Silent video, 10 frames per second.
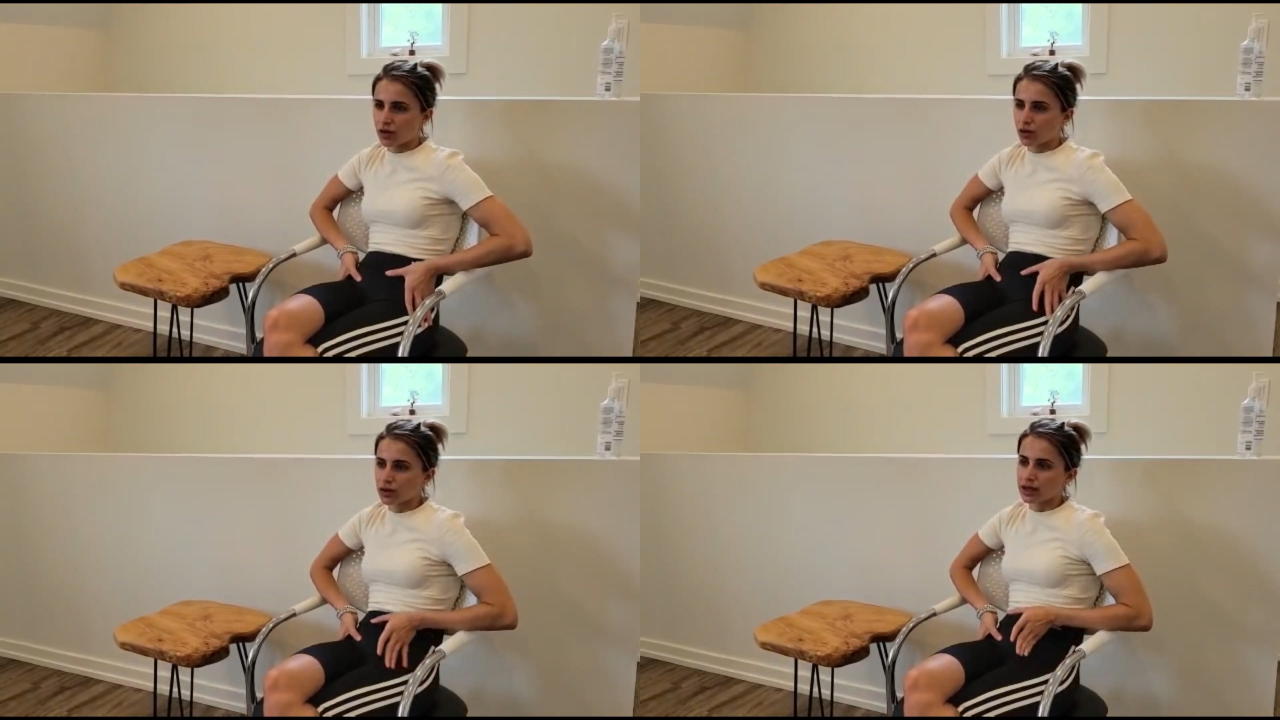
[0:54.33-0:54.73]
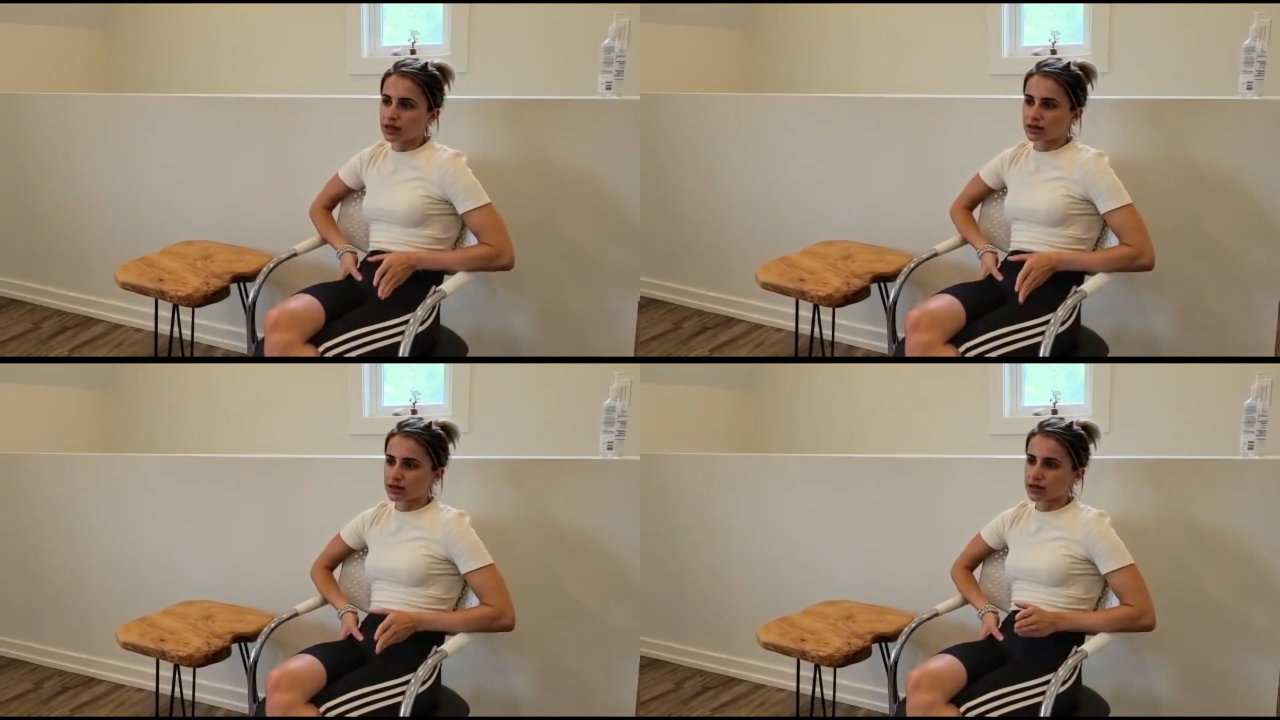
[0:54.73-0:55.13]
Or
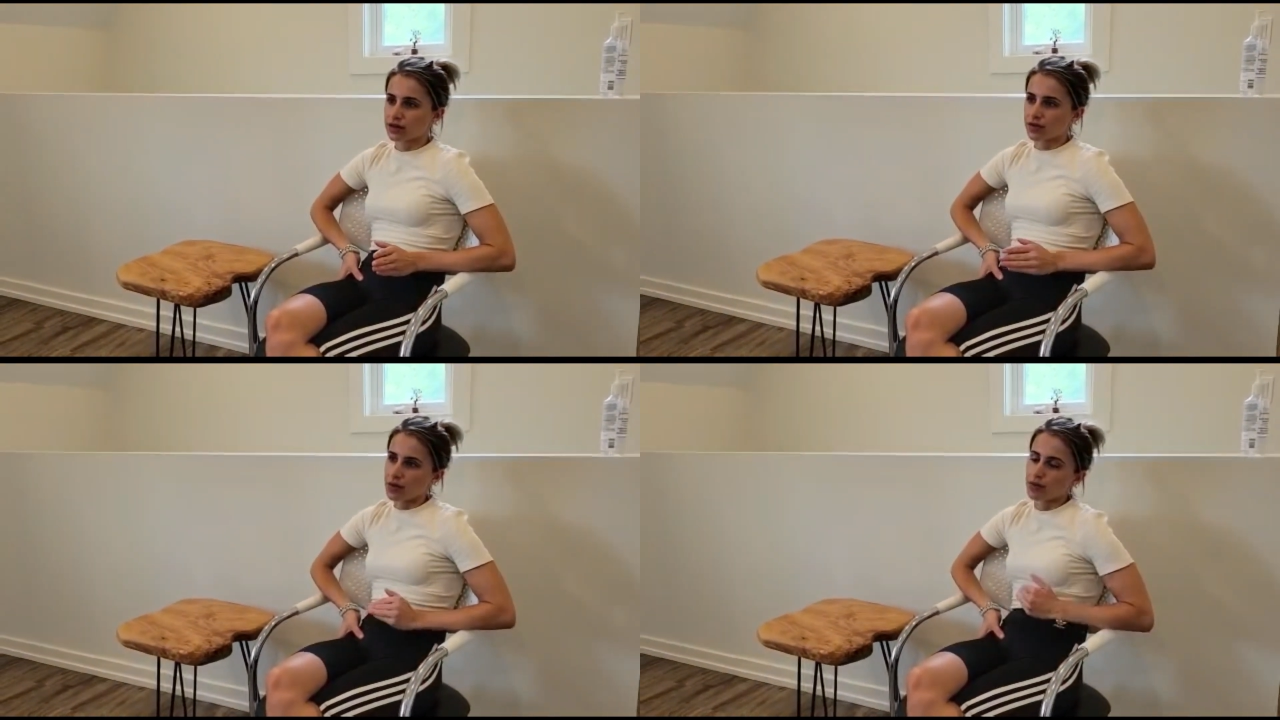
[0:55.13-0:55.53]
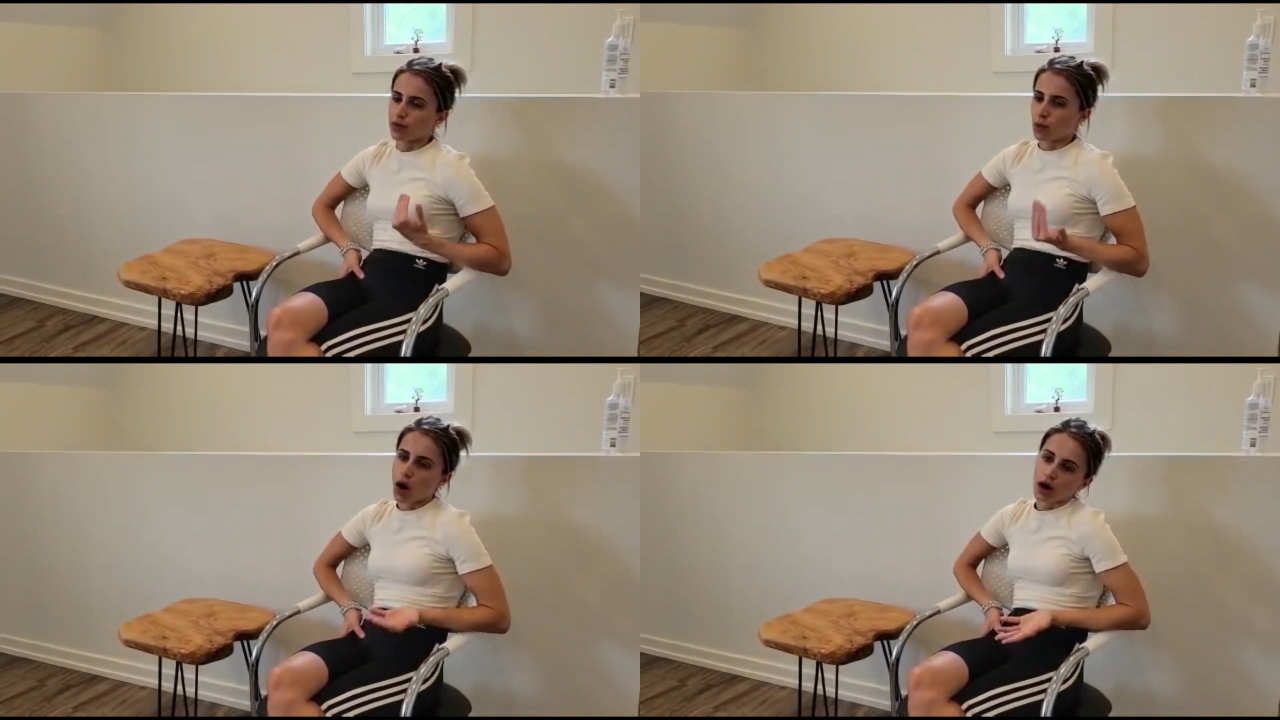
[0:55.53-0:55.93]
it's if I'm
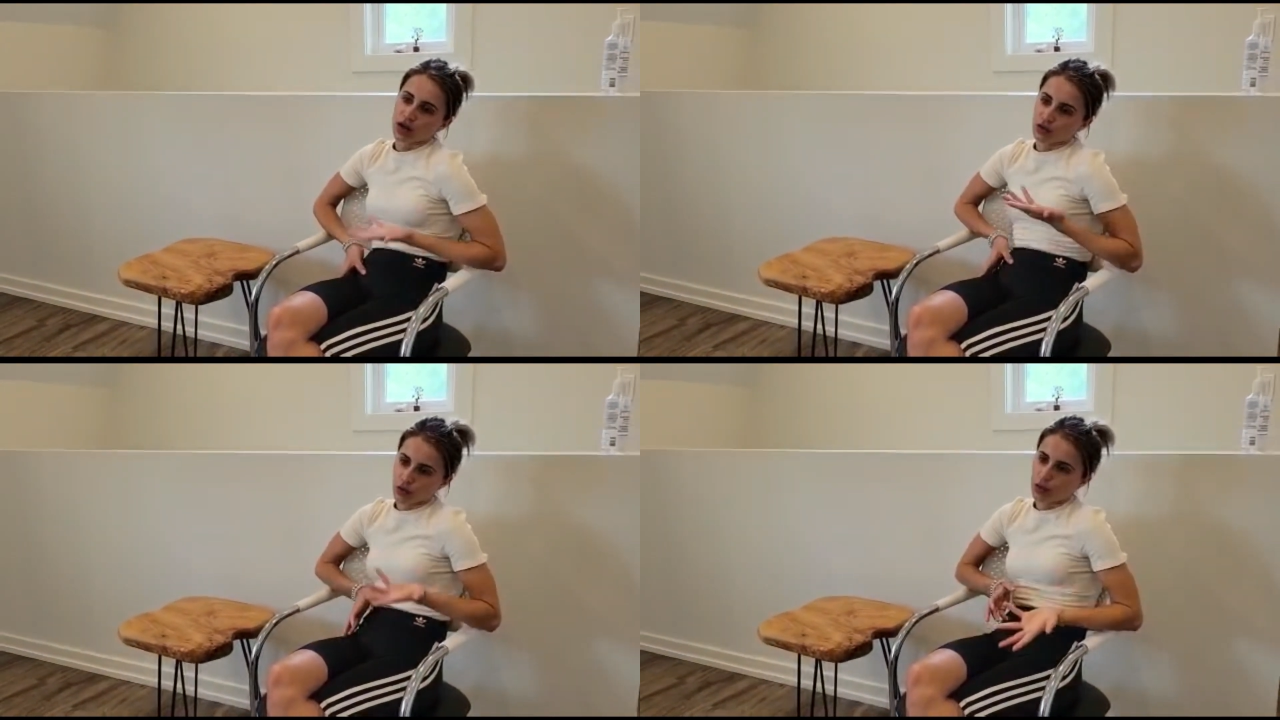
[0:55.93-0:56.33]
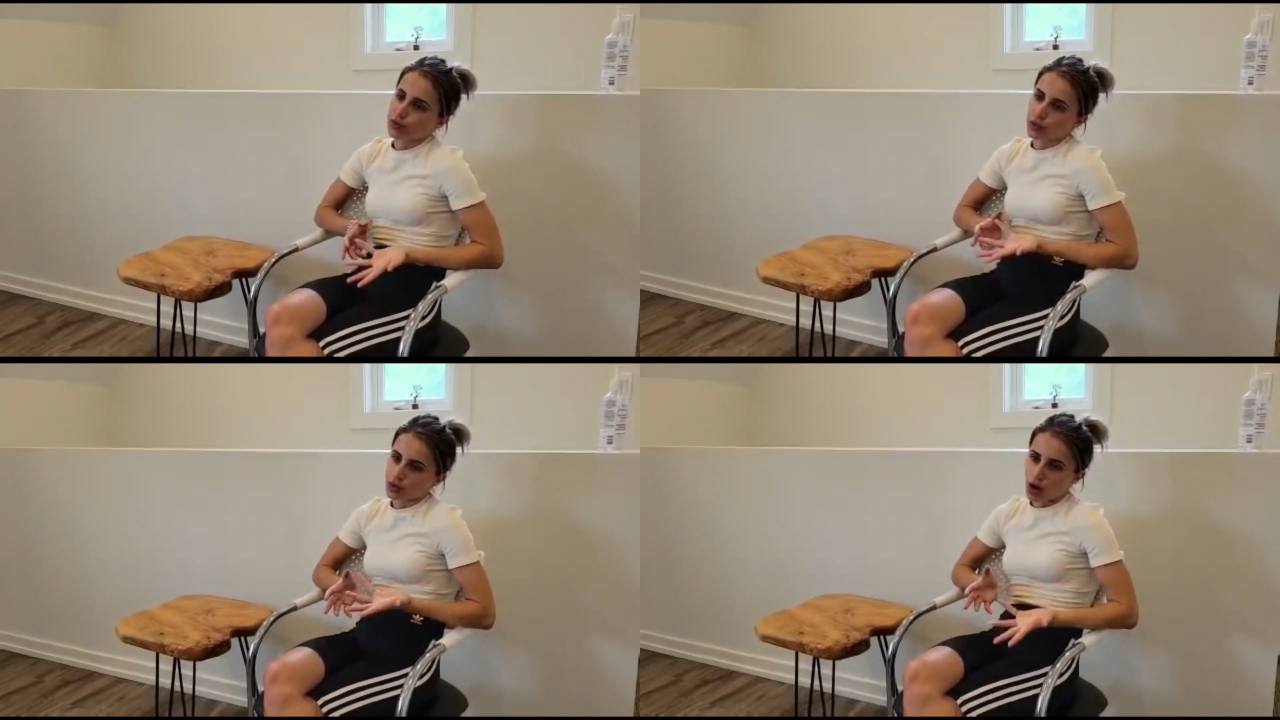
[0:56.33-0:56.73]
walking for a
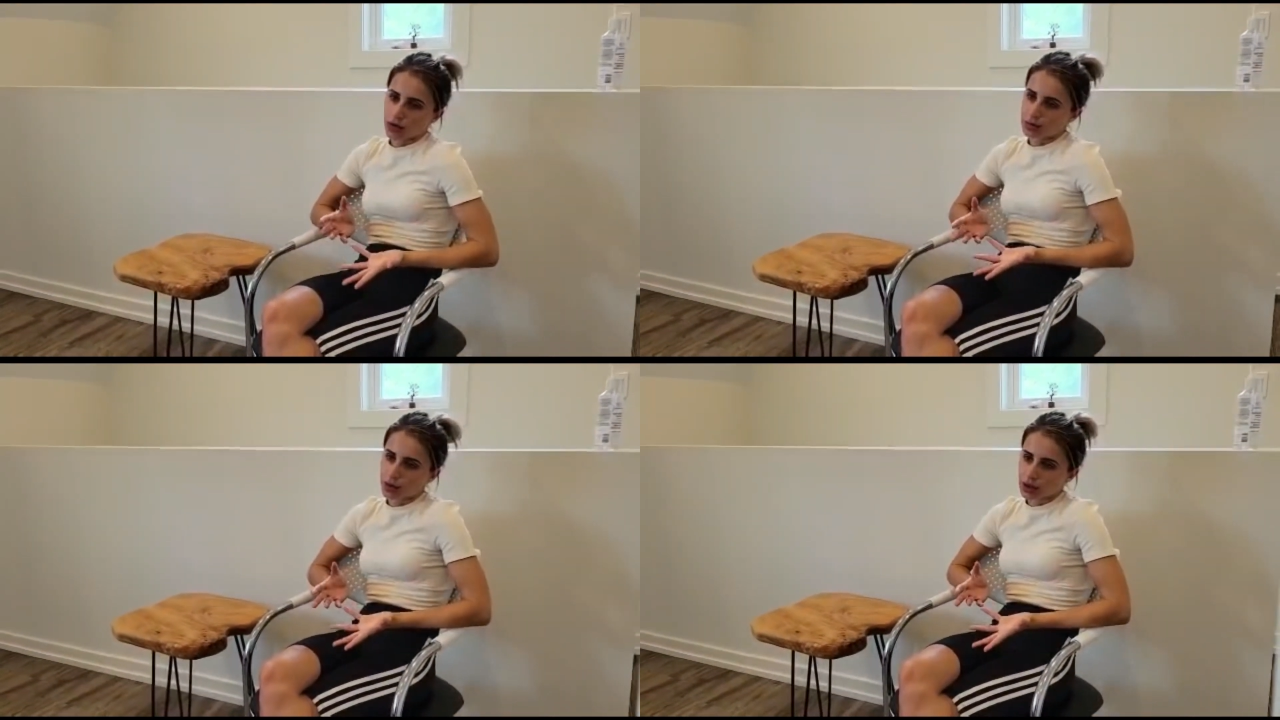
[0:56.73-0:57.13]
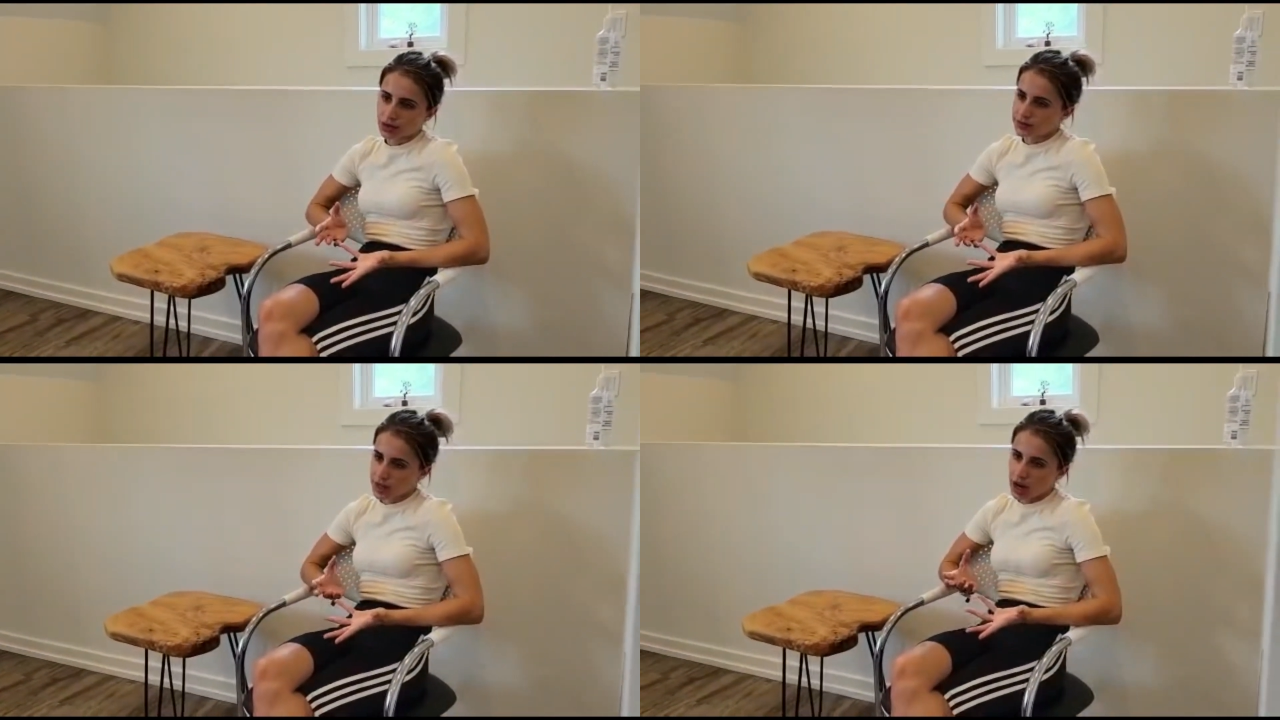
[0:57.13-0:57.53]
prolonged
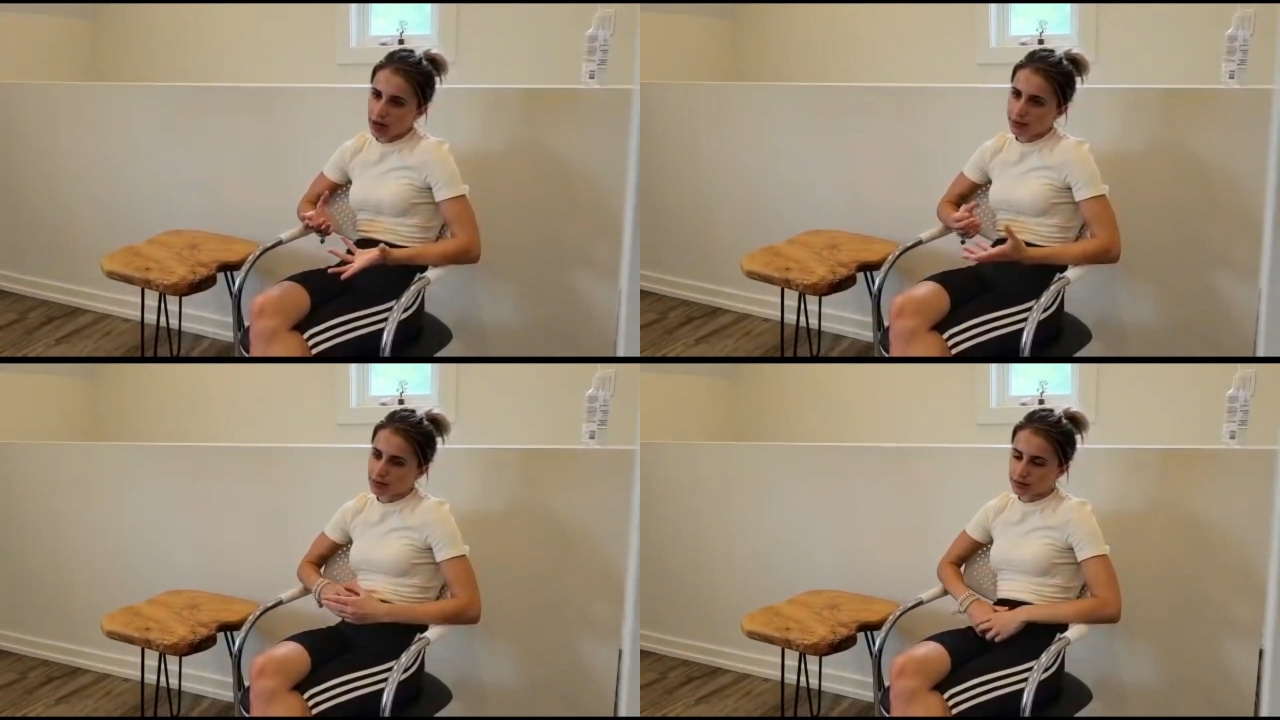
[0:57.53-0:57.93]
period of time.